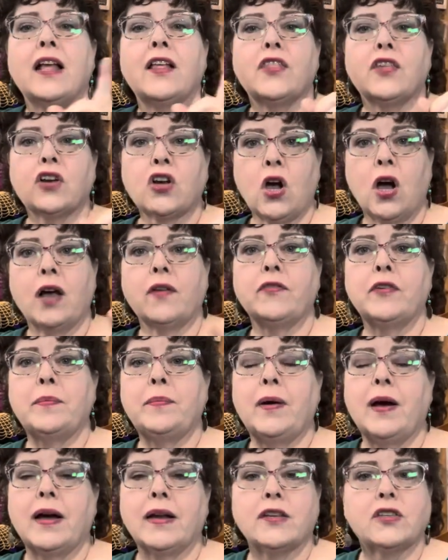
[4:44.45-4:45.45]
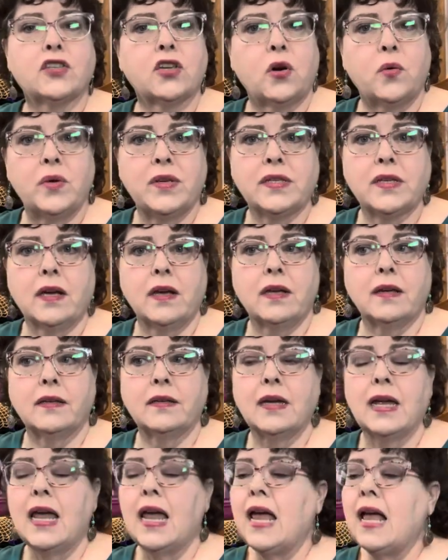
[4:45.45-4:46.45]
The coffee pot is always on,
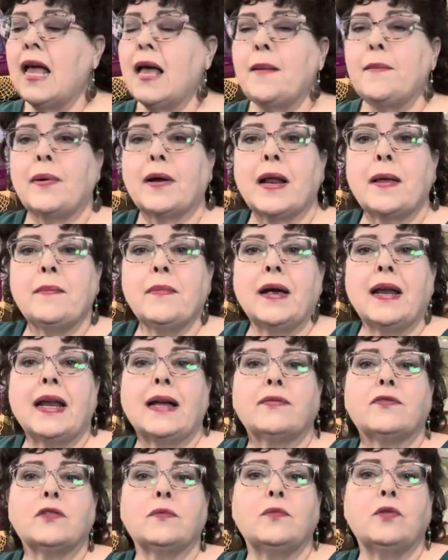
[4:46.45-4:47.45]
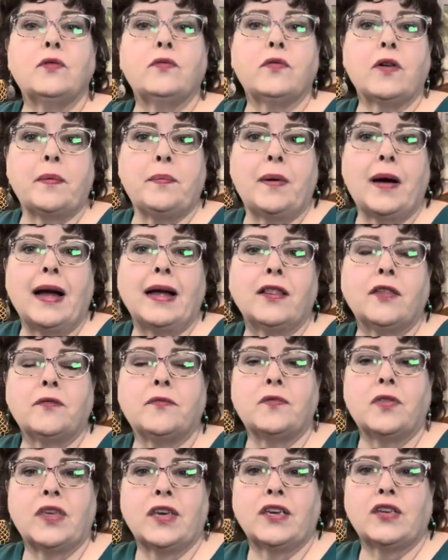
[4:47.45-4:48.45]
but I might have to move a pile of
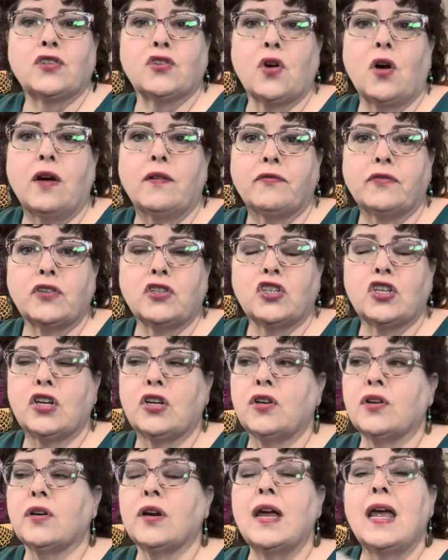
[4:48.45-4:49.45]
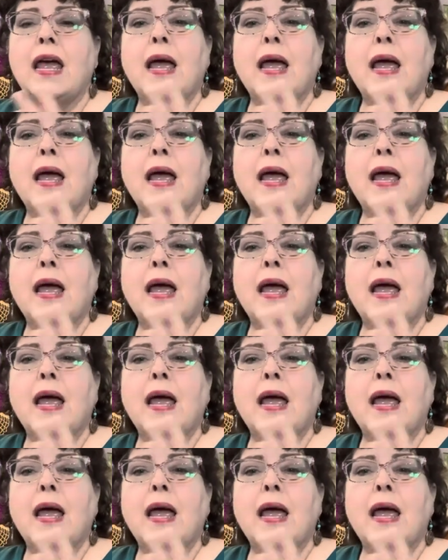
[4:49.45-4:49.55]
things off the chair.